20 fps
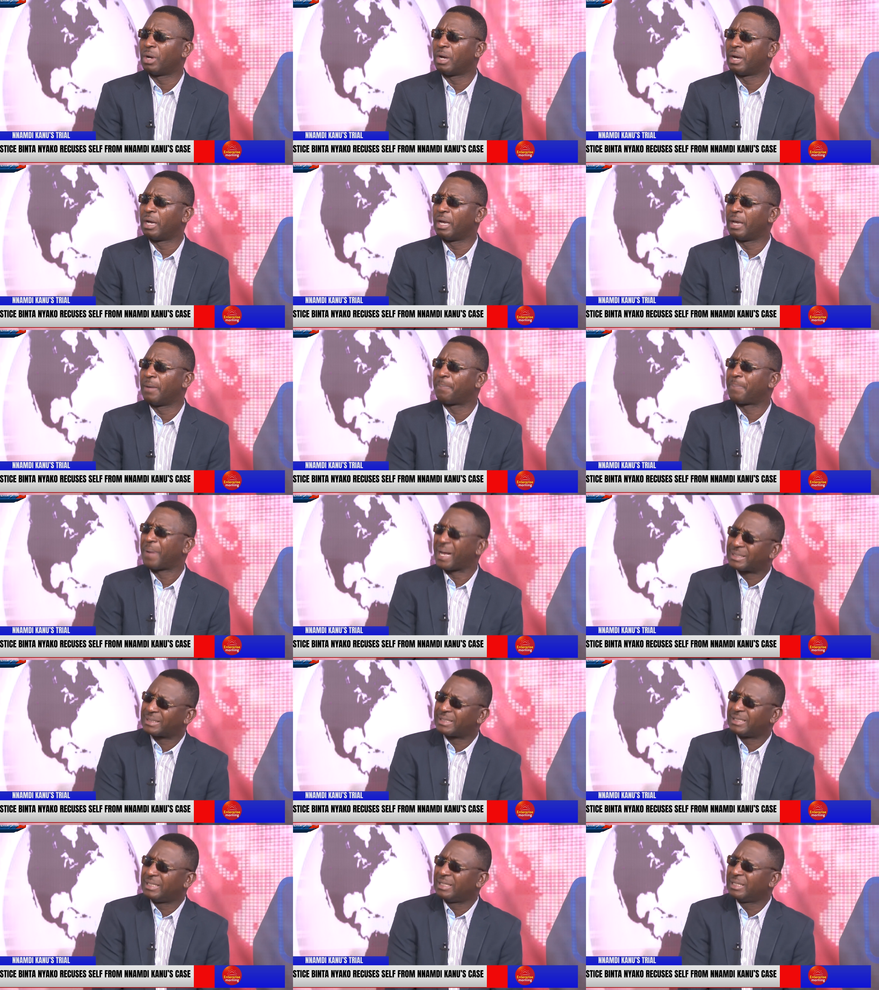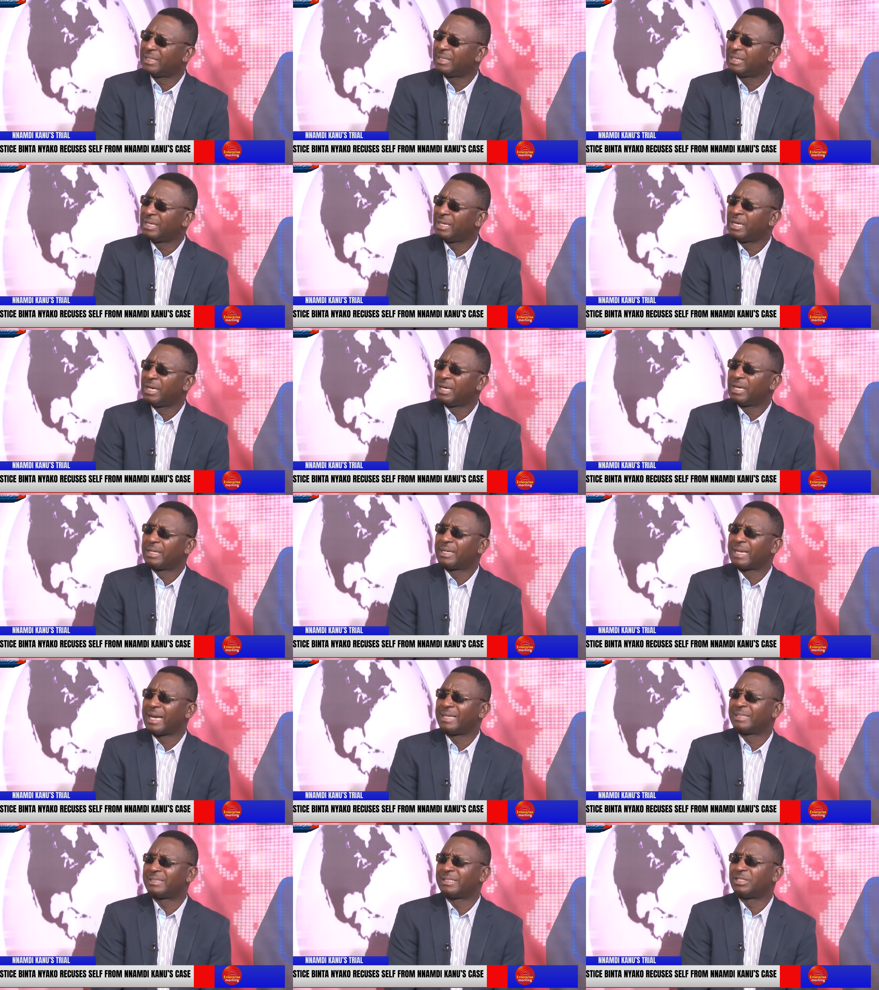a party
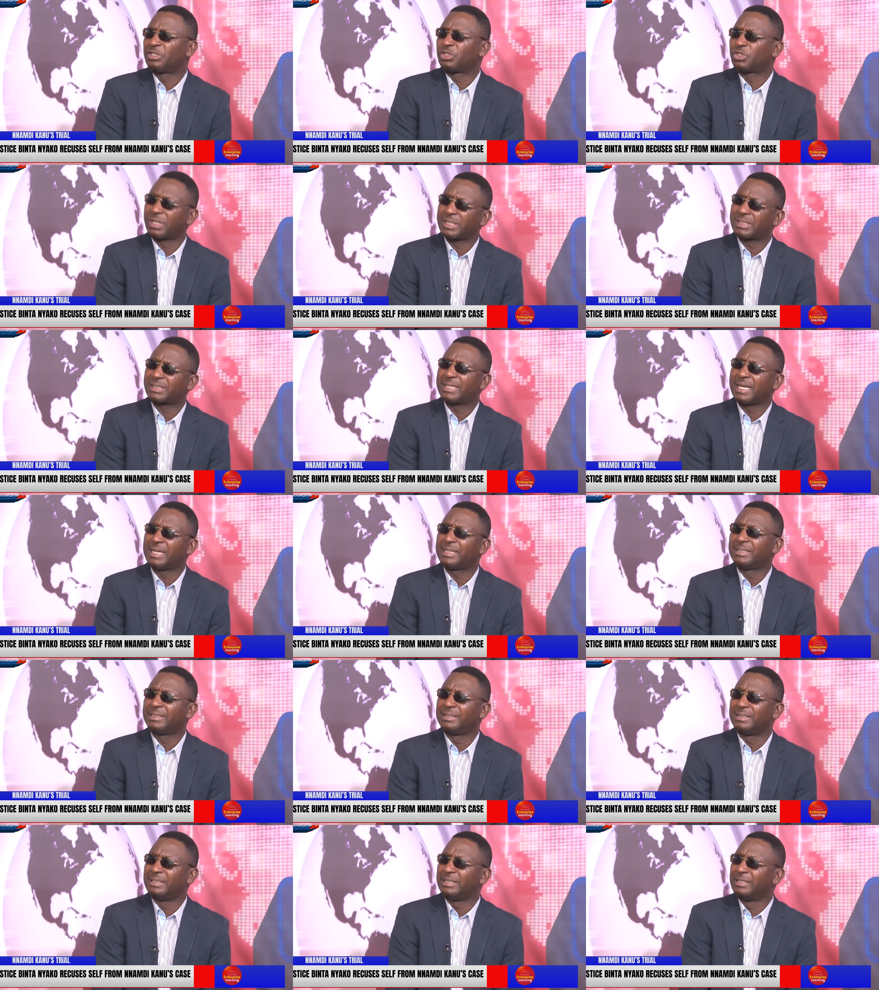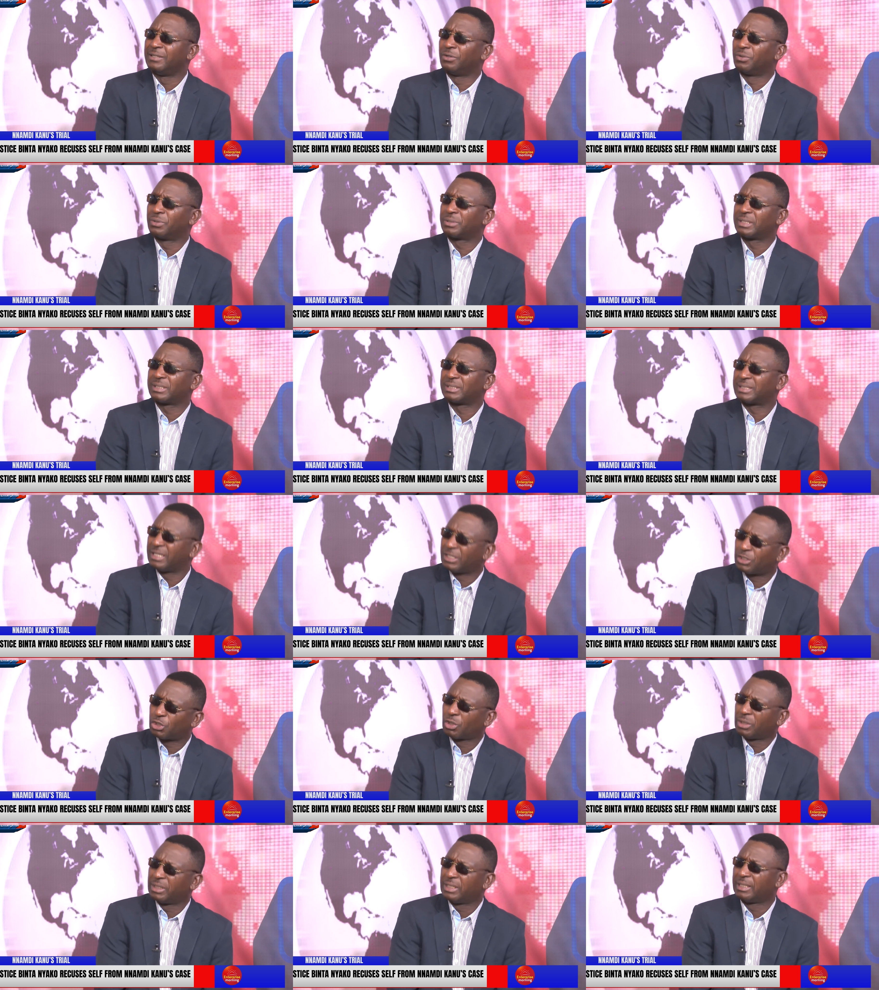that is interested in,
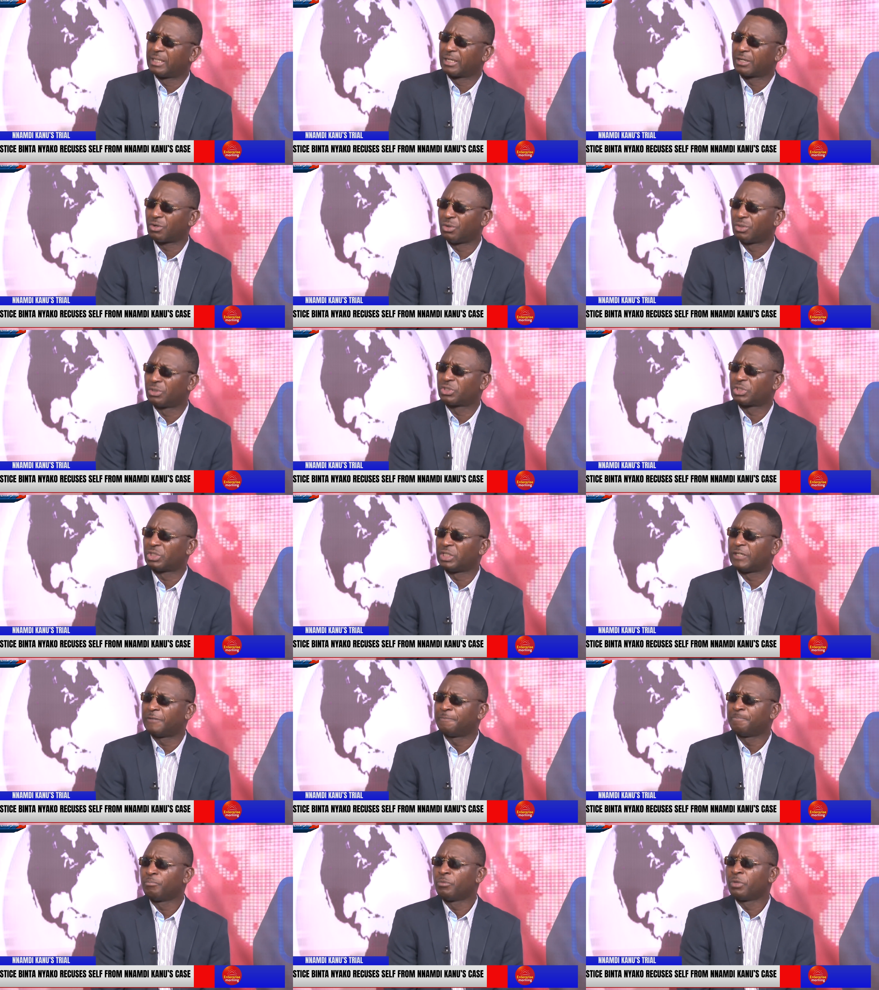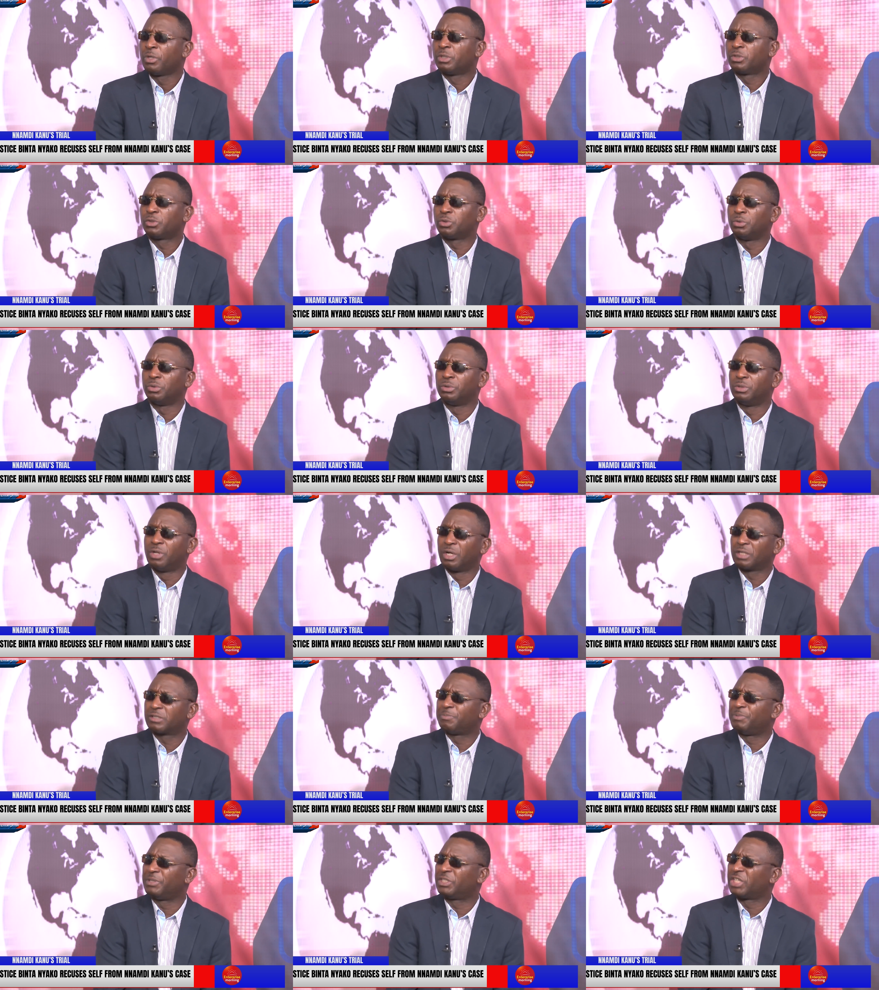secession in the country
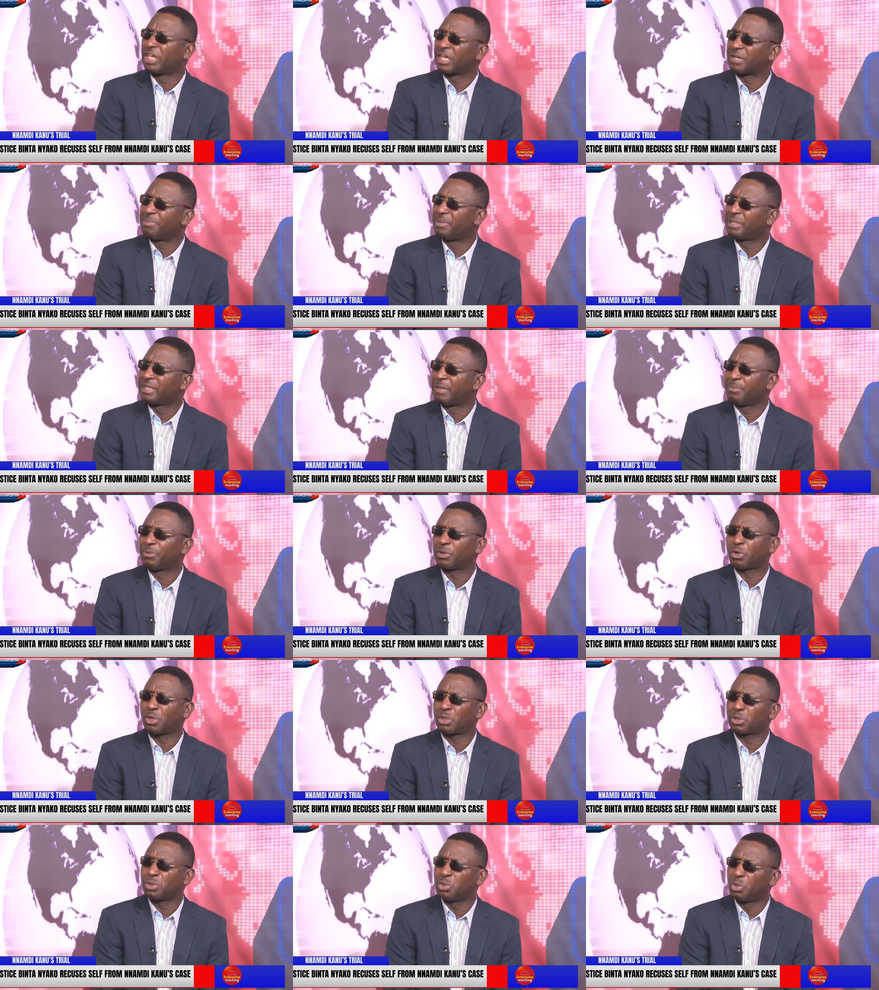should not be checkmated.